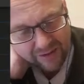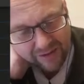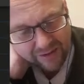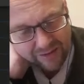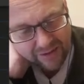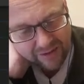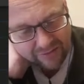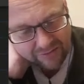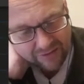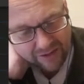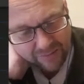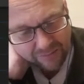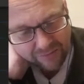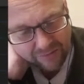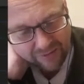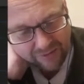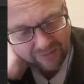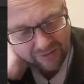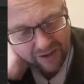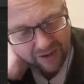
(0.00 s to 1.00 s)
The exception
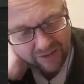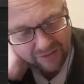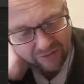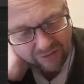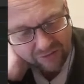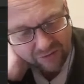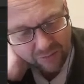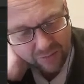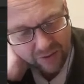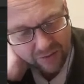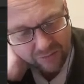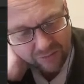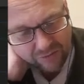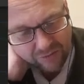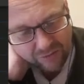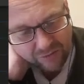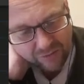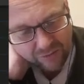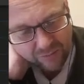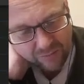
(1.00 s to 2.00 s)
is H2O2,
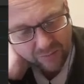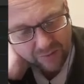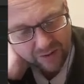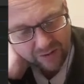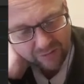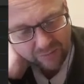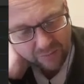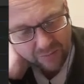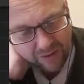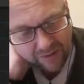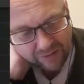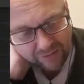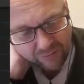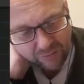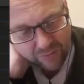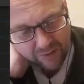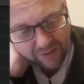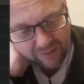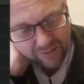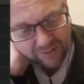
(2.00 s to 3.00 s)
where it's
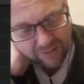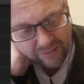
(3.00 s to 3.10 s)
-1.